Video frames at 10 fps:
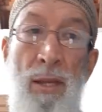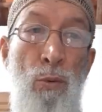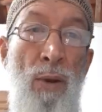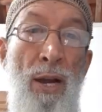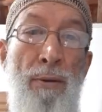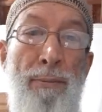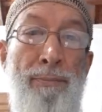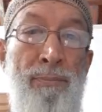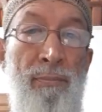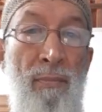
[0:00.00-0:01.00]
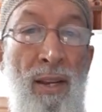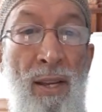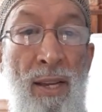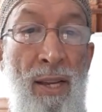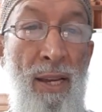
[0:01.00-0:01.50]
Well,
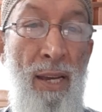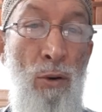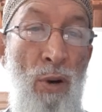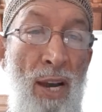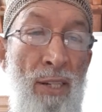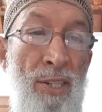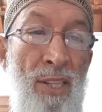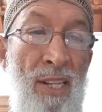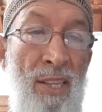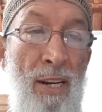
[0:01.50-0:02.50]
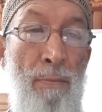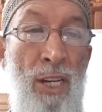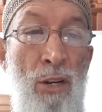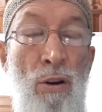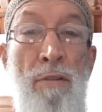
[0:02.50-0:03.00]
correctly
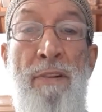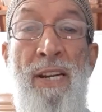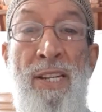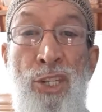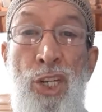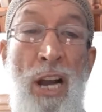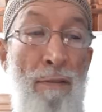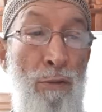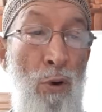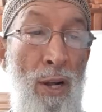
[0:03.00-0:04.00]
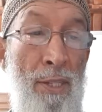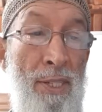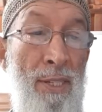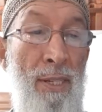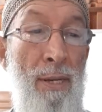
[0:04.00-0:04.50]
determining covenant
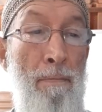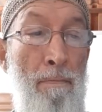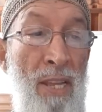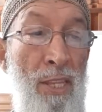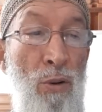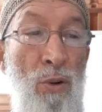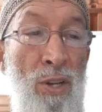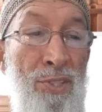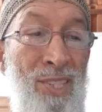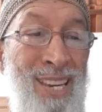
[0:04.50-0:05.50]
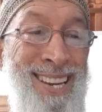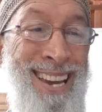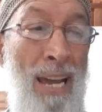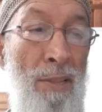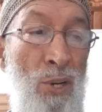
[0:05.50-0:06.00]
Shavuot, Pentecost, the
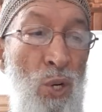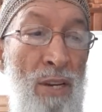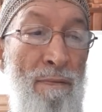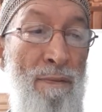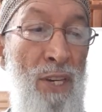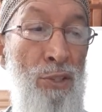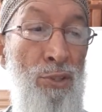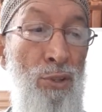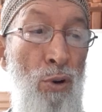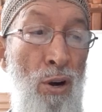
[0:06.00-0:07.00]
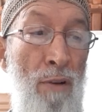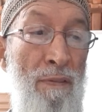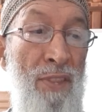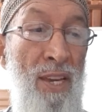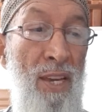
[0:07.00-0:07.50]
gathering feast
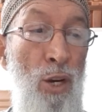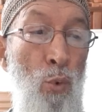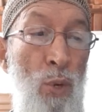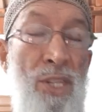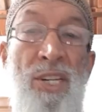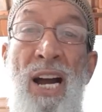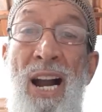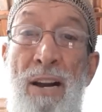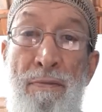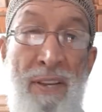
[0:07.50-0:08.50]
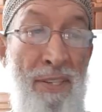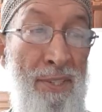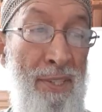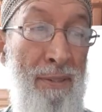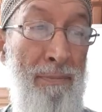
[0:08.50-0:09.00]
of the wheat
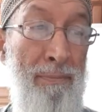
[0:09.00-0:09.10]
harvest.